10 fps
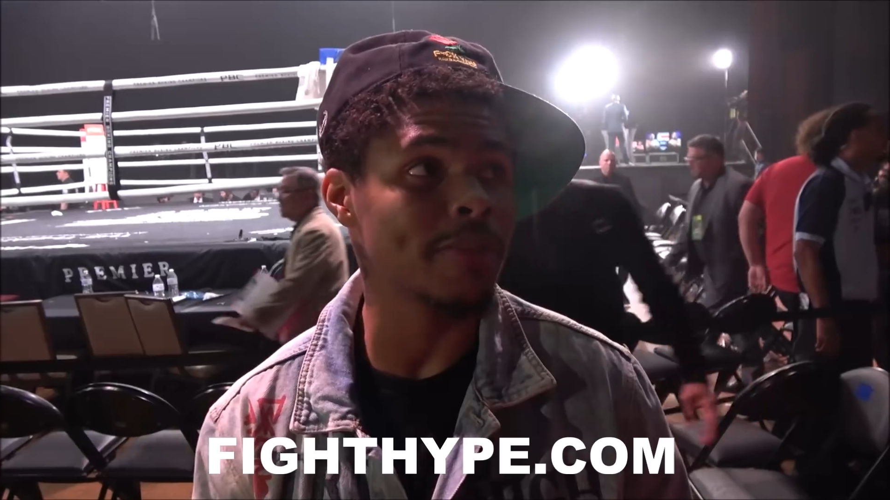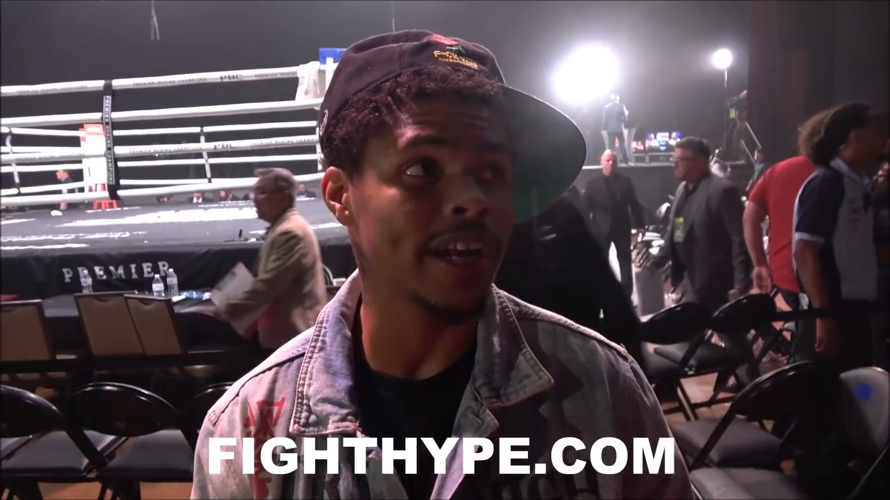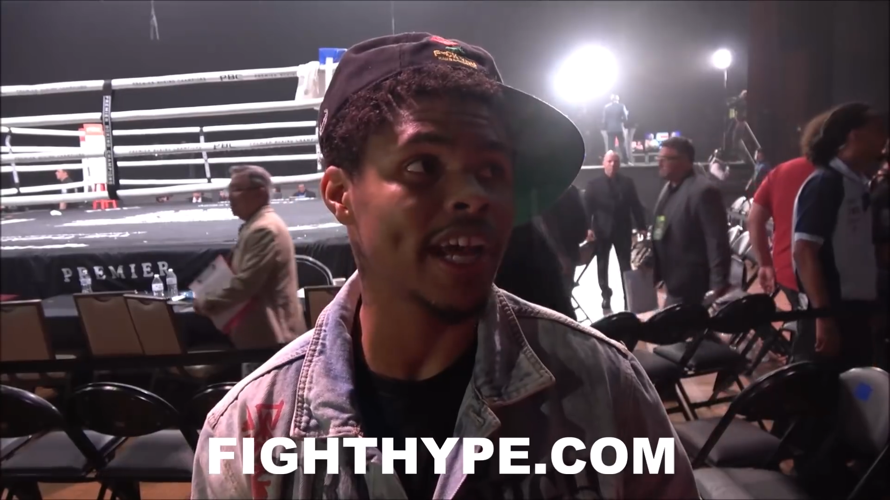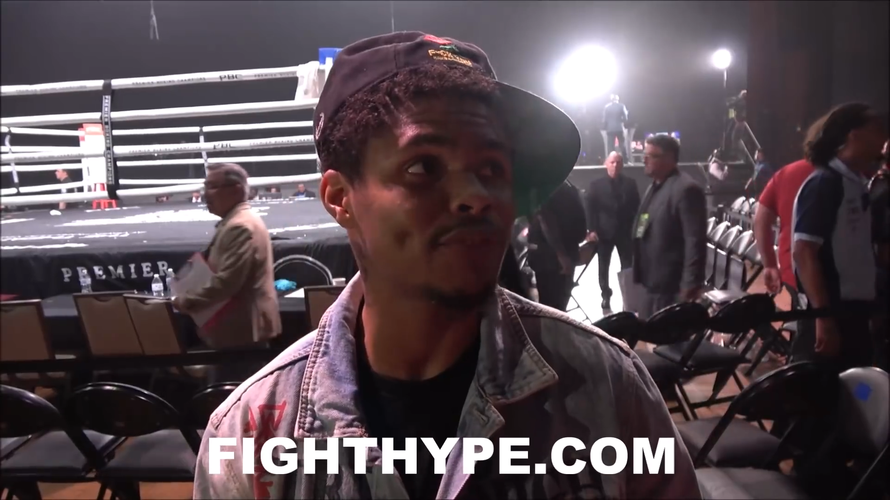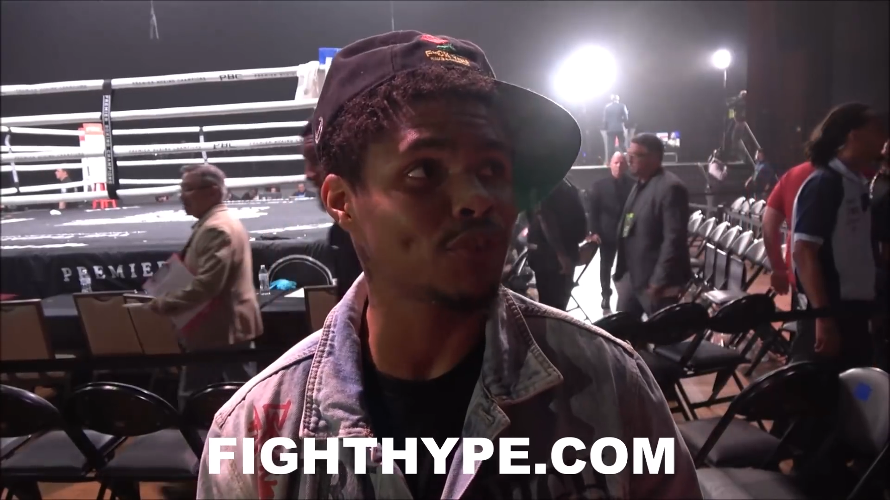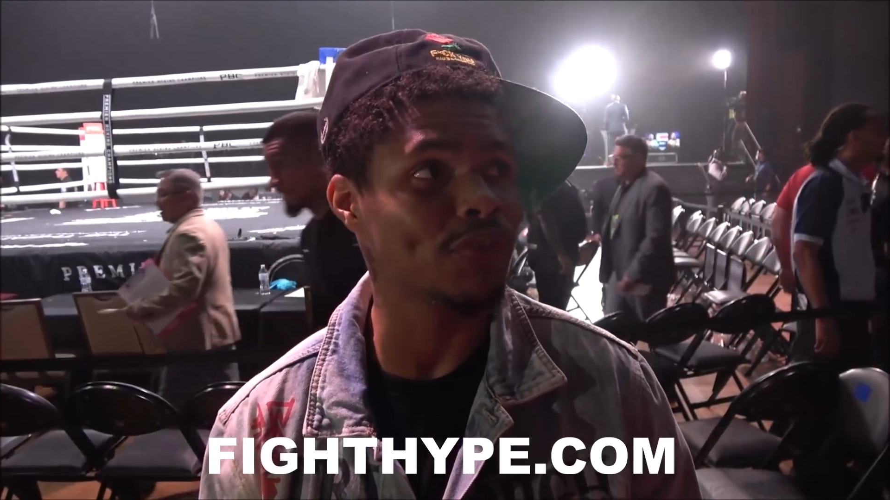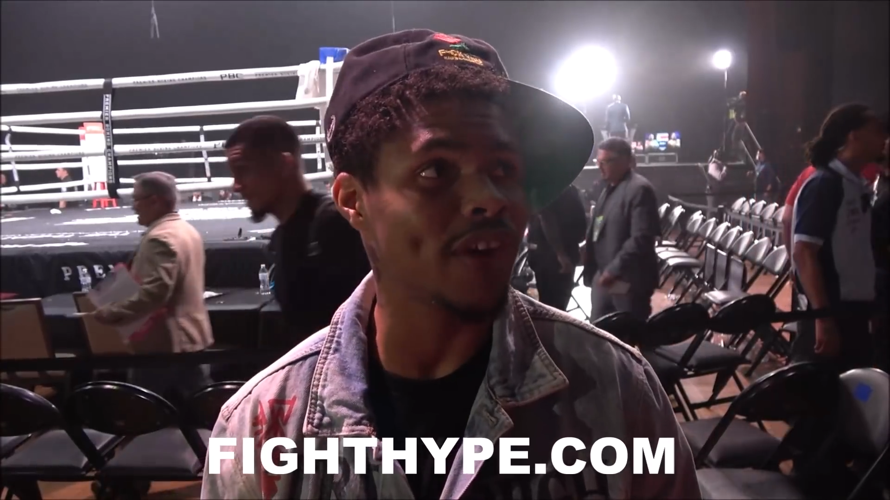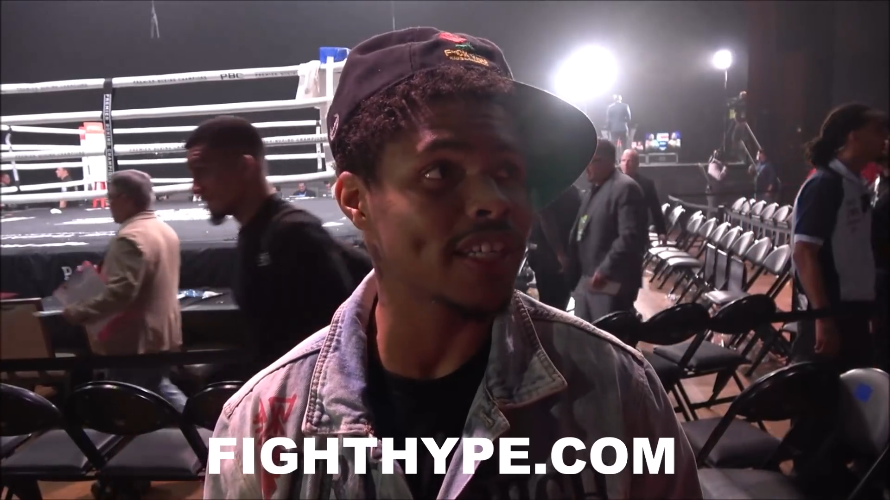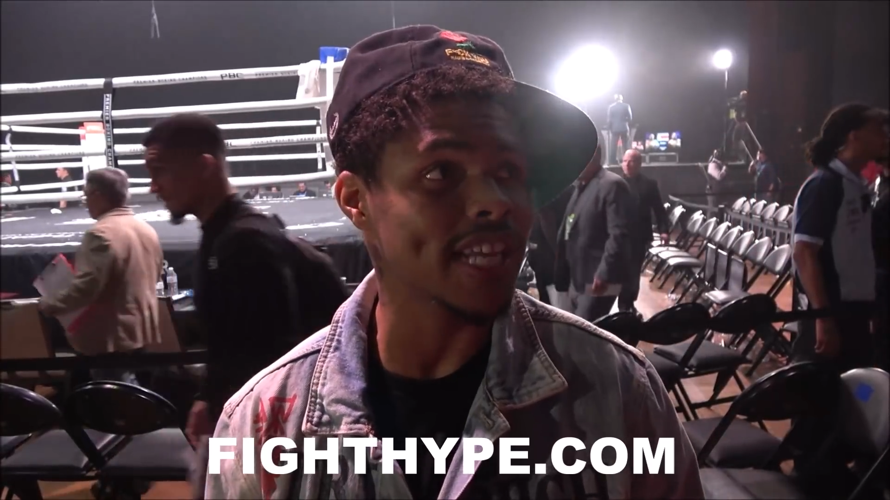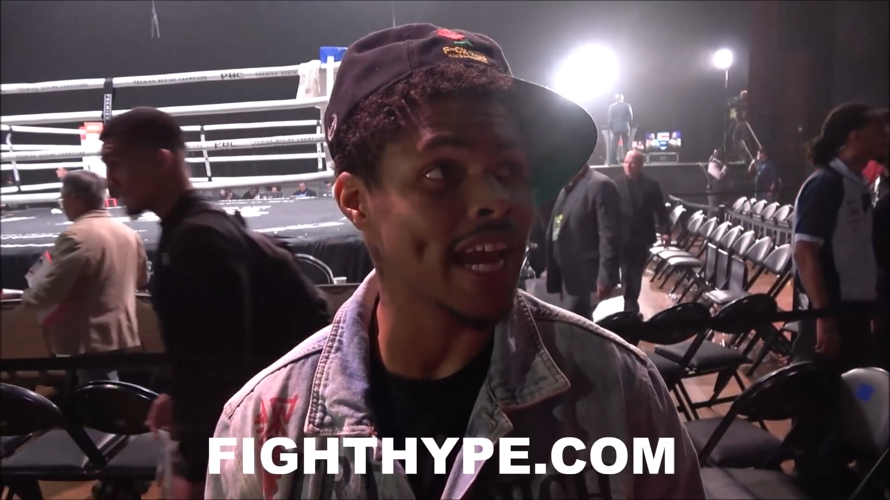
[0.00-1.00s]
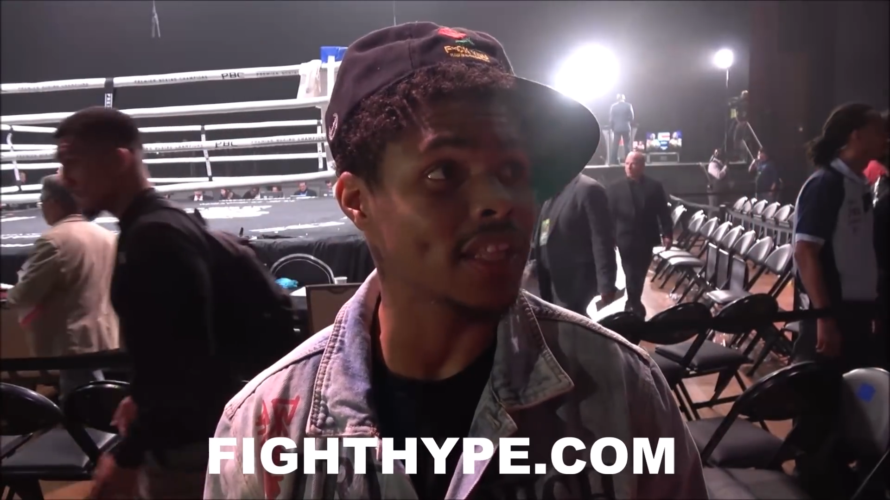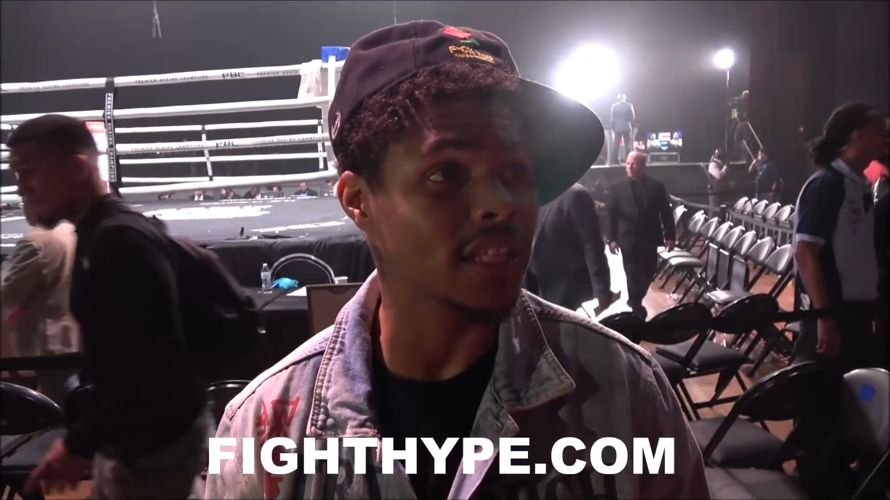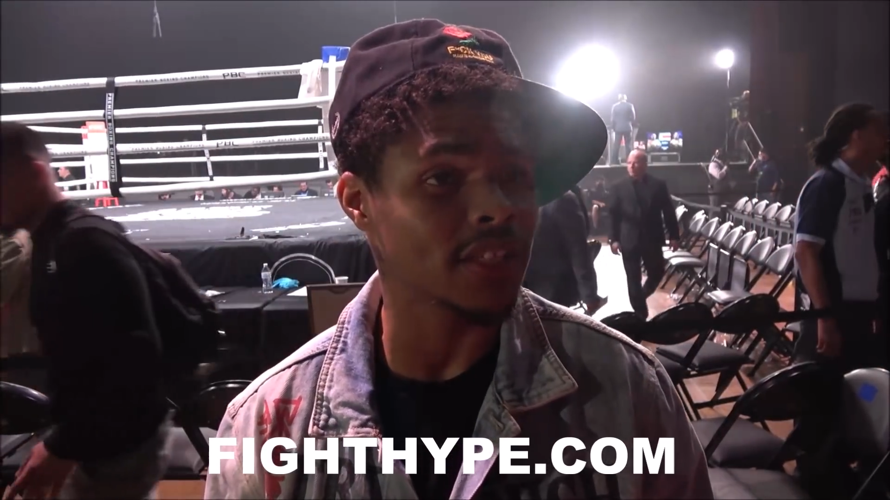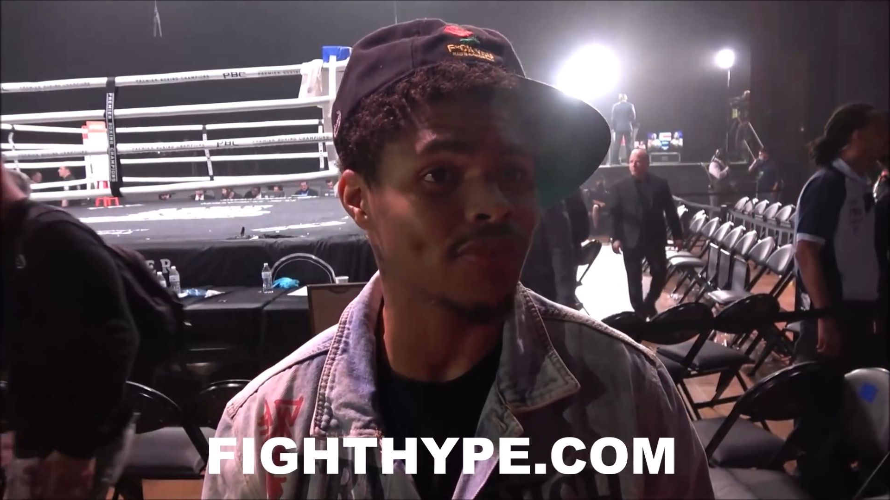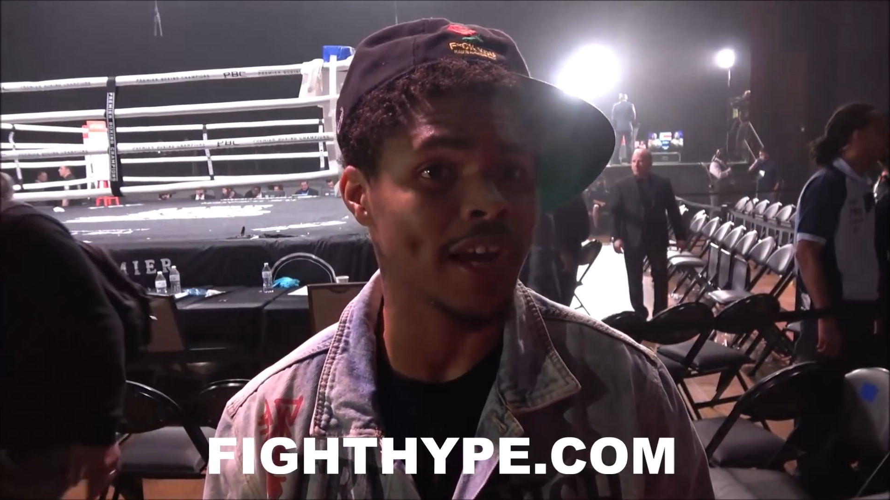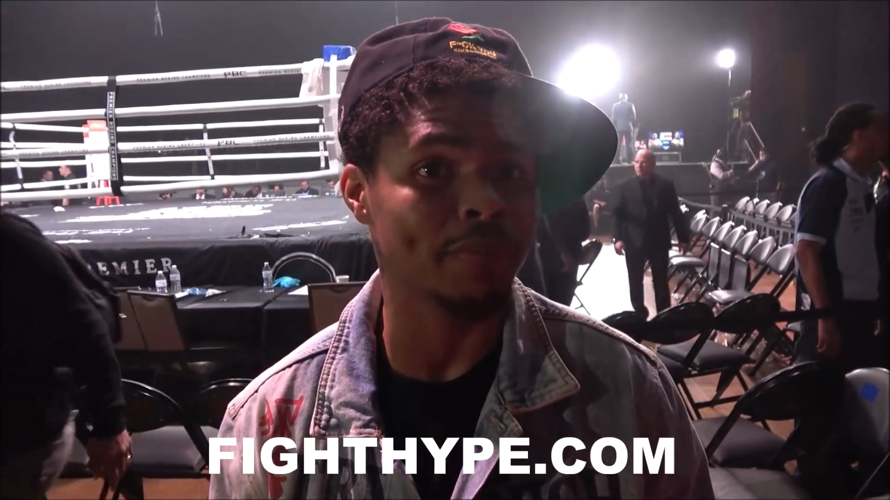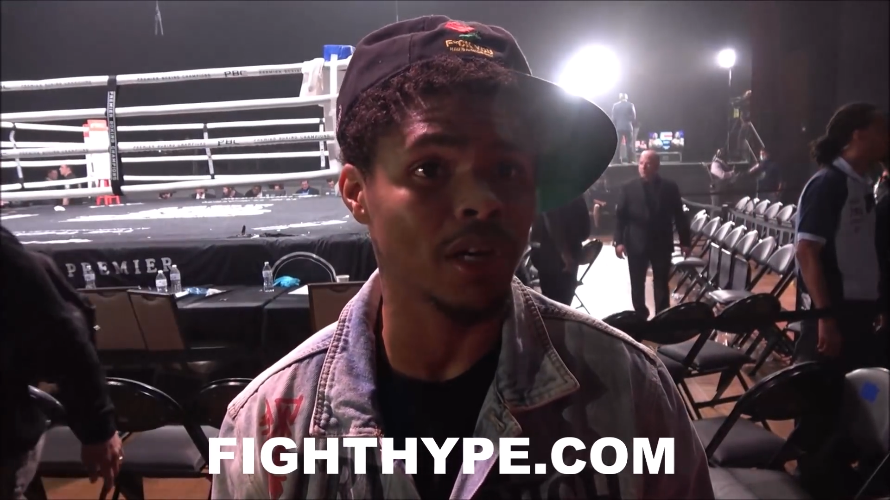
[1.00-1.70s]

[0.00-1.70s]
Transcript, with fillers: in my next few fights after this fight,